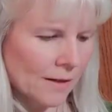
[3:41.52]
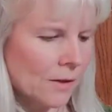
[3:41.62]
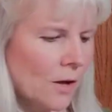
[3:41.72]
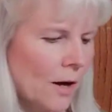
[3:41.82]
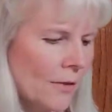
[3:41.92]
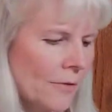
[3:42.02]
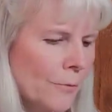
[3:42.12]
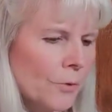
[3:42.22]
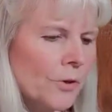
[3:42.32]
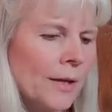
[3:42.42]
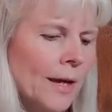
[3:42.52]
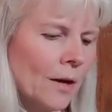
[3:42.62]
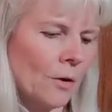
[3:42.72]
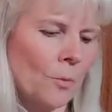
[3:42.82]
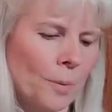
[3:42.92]
Aida cloth, 14
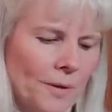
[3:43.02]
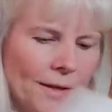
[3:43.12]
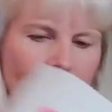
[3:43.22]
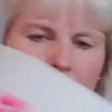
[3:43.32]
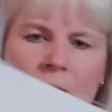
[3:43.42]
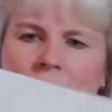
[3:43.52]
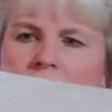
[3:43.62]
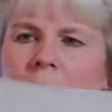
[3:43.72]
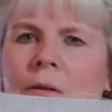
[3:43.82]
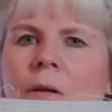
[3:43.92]
count opalescent.